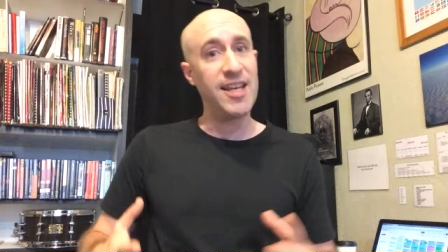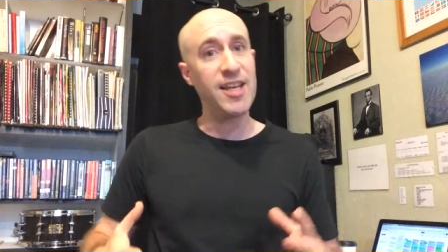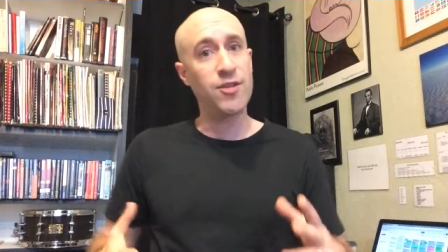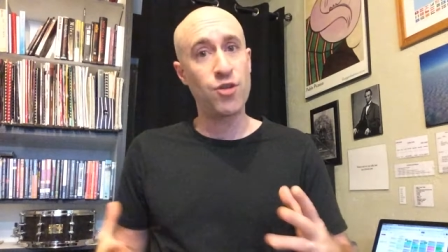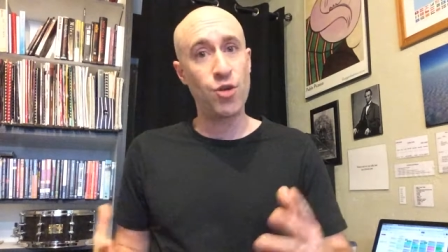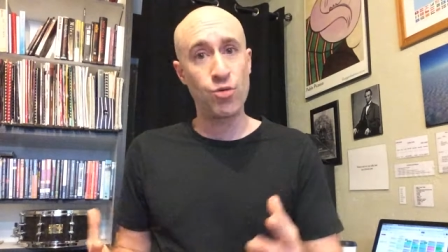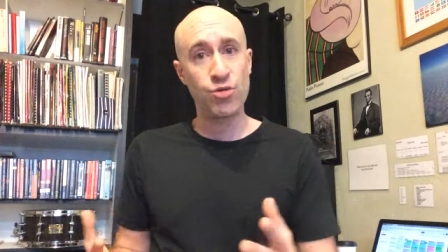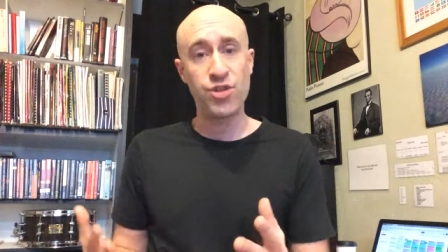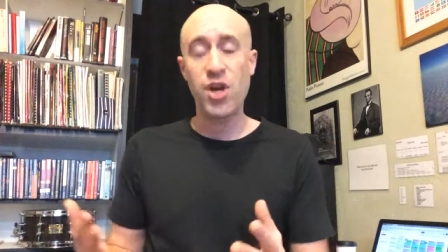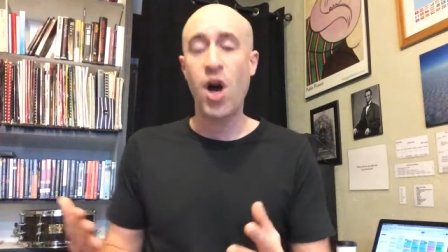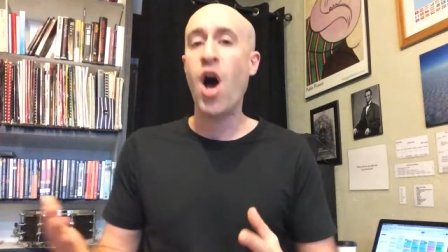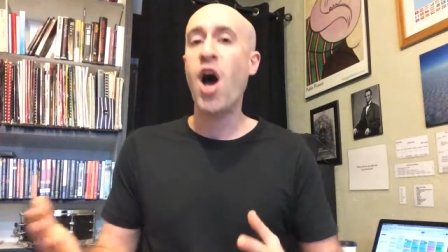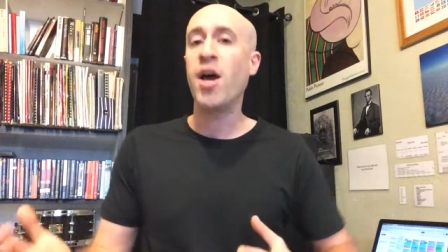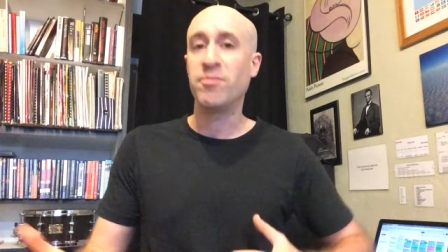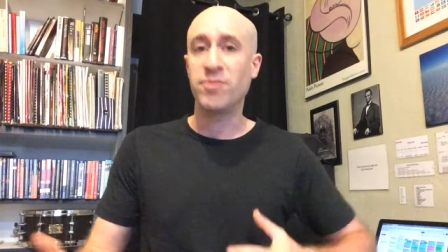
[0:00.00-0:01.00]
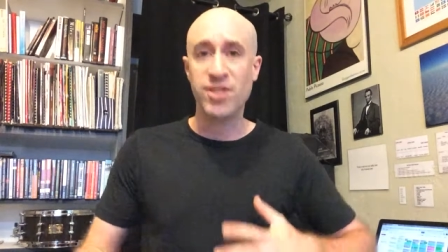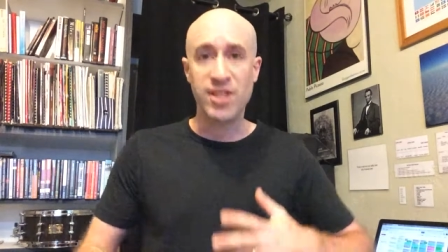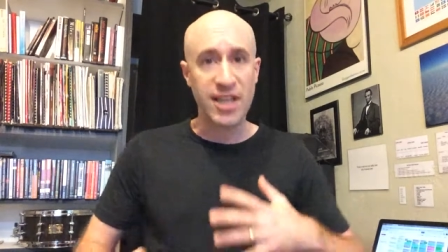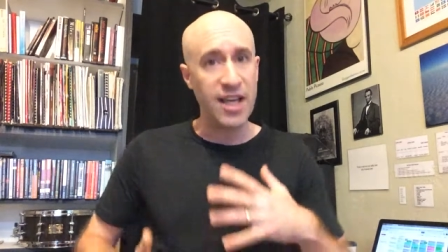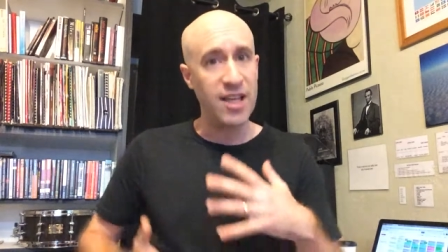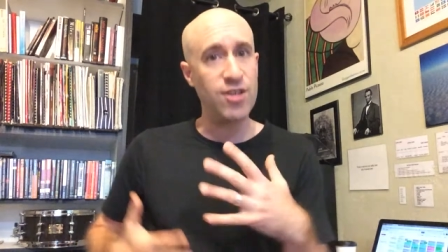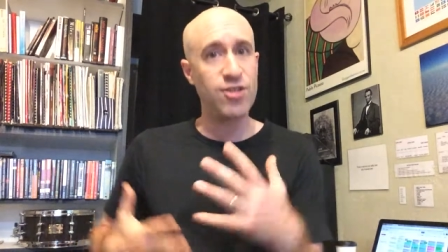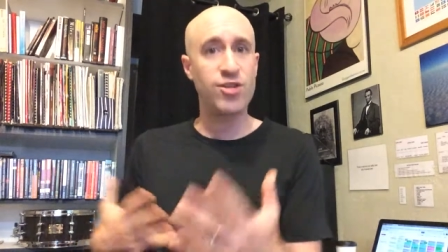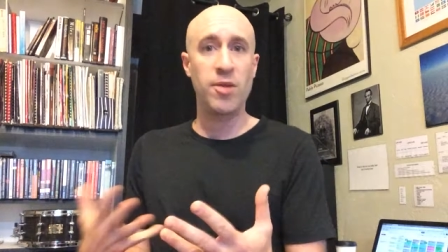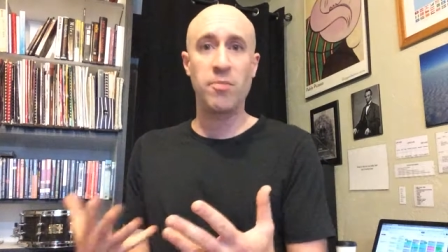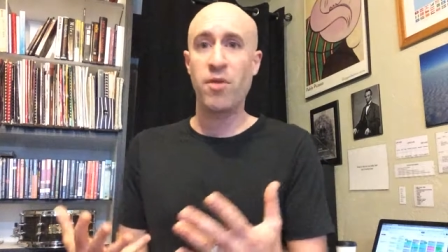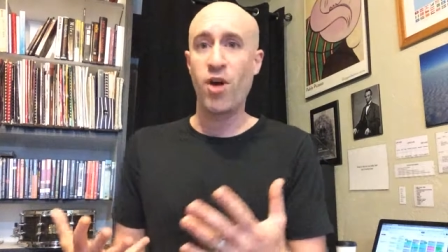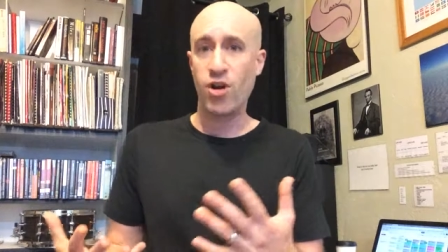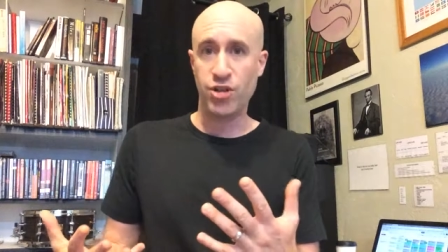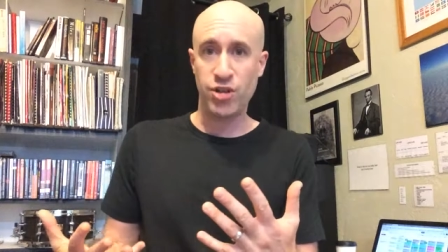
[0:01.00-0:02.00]
in those times to get your
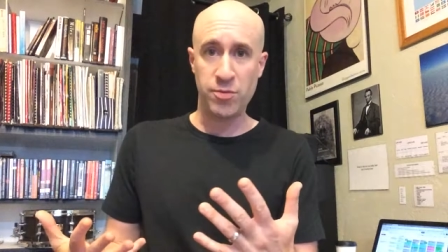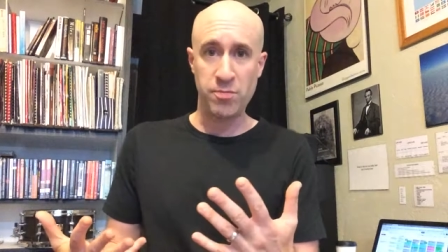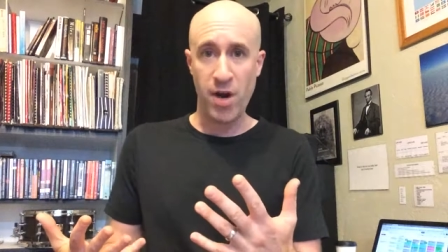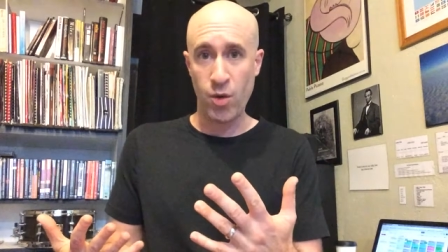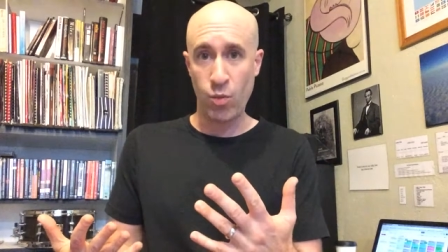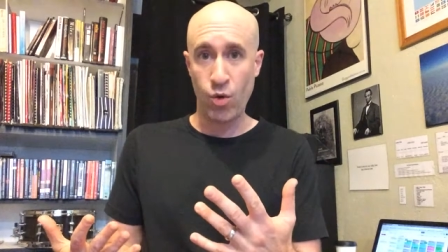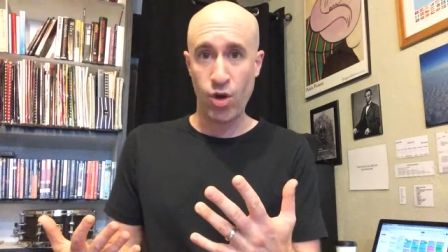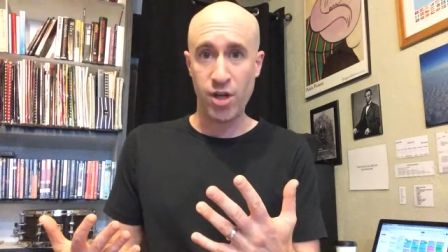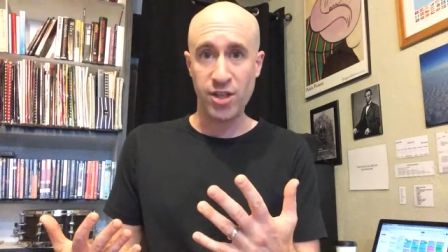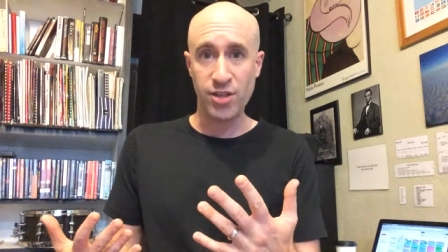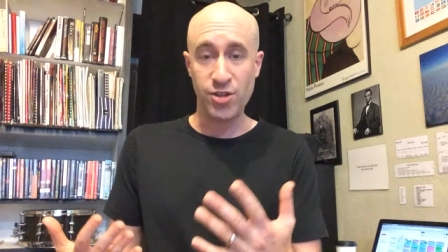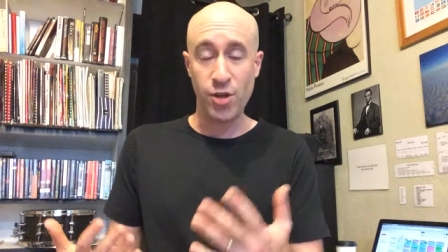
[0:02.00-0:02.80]
subconscious mind working.